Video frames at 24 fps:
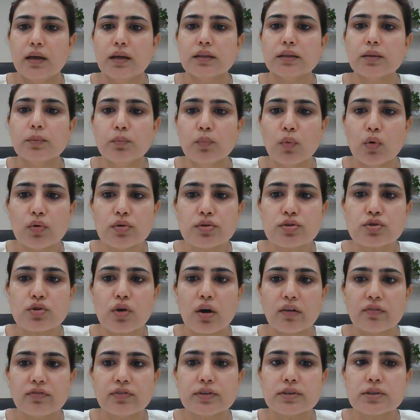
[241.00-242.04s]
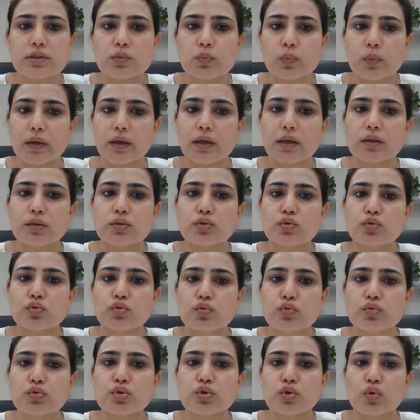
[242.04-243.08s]
The most obvious way to
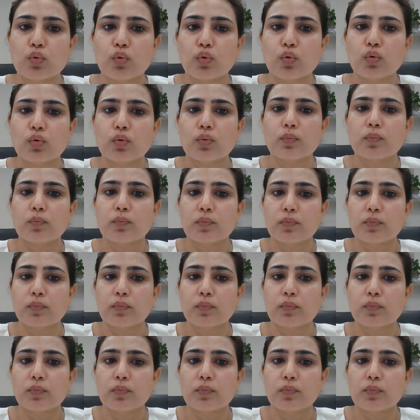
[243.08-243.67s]
do so